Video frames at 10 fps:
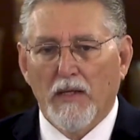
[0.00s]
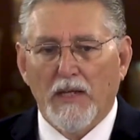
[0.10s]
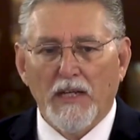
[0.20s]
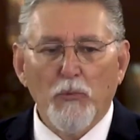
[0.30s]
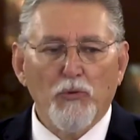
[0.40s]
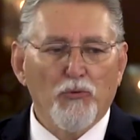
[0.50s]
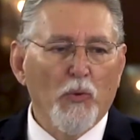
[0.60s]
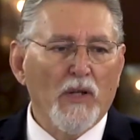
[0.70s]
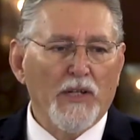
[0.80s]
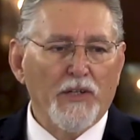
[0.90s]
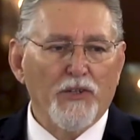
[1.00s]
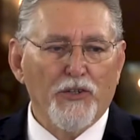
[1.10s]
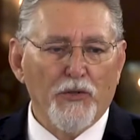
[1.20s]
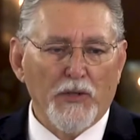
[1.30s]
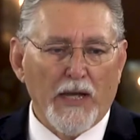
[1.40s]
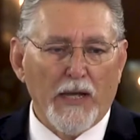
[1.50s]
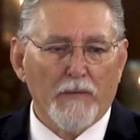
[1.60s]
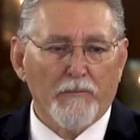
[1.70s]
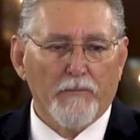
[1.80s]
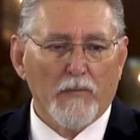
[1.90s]
And he was willing to do that.
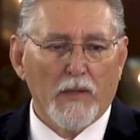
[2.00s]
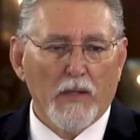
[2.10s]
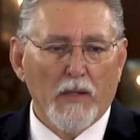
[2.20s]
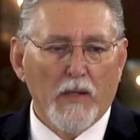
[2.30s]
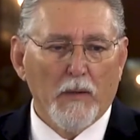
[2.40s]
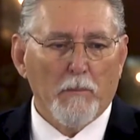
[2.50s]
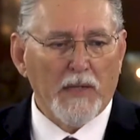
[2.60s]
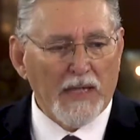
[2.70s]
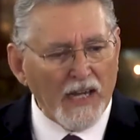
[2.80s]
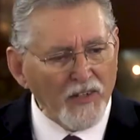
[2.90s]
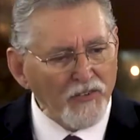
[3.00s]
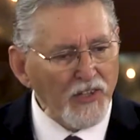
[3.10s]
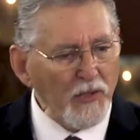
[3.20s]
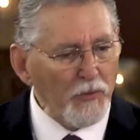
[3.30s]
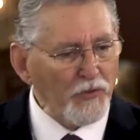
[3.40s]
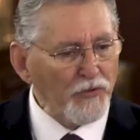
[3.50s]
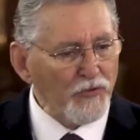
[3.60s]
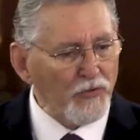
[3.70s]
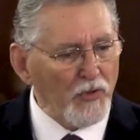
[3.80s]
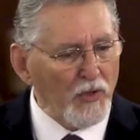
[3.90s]
But as he
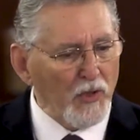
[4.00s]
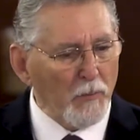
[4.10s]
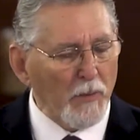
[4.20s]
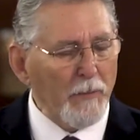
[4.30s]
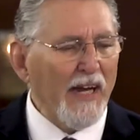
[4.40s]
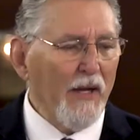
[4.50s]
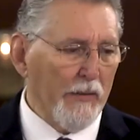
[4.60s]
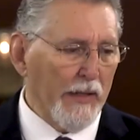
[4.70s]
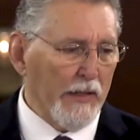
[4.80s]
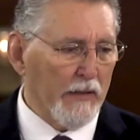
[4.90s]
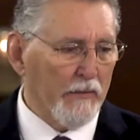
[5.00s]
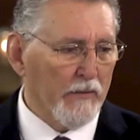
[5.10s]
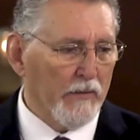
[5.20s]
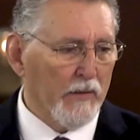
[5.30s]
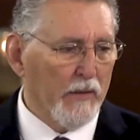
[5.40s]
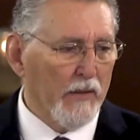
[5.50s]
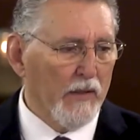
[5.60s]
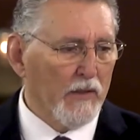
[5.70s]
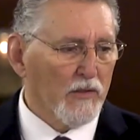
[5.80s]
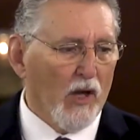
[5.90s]
was preparing
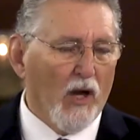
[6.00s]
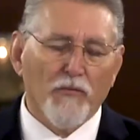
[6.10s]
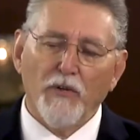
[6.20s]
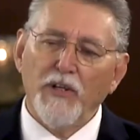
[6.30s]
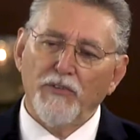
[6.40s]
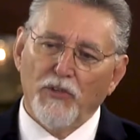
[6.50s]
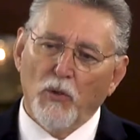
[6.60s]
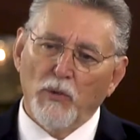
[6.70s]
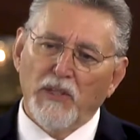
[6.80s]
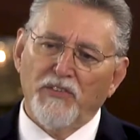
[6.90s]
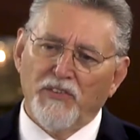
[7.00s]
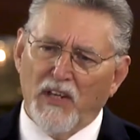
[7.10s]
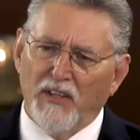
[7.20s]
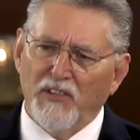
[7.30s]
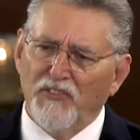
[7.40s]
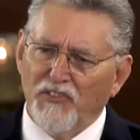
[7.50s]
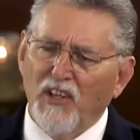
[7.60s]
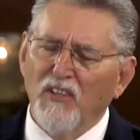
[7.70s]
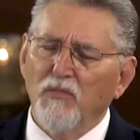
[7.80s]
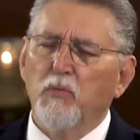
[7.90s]
to offer his only son, the
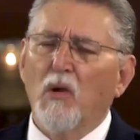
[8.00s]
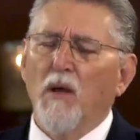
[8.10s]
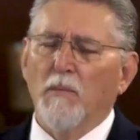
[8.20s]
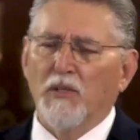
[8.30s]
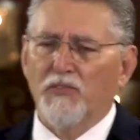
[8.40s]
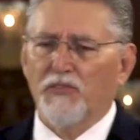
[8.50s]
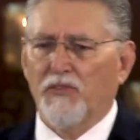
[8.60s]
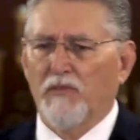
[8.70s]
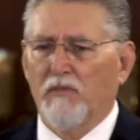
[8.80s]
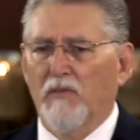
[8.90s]
son of promise,